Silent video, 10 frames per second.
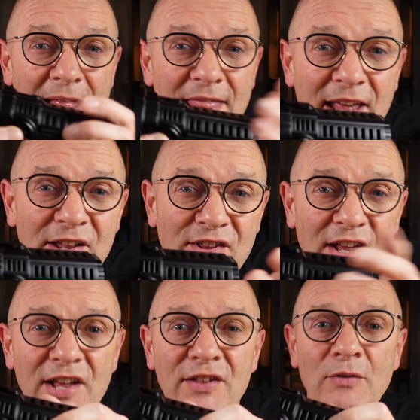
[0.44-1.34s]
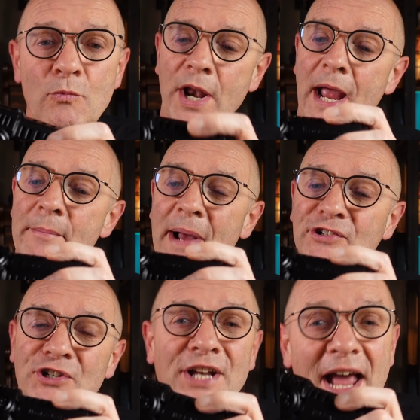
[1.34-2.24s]
This is what I
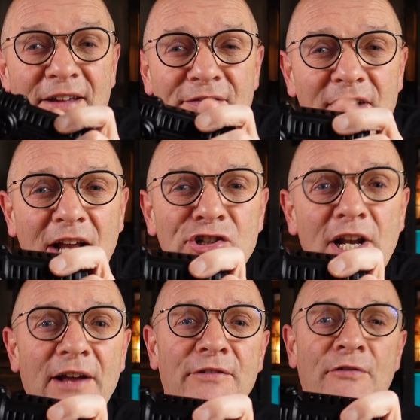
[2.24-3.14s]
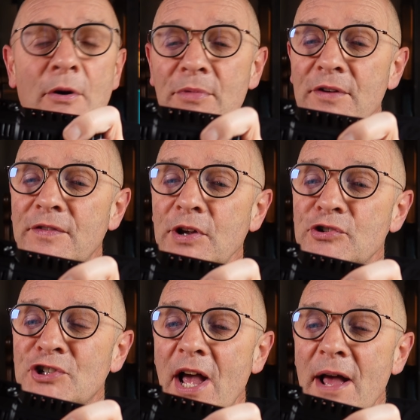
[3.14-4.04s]
imagine a flashlight from the
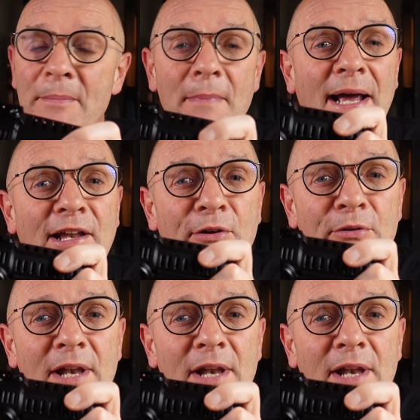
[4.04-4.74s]
future might look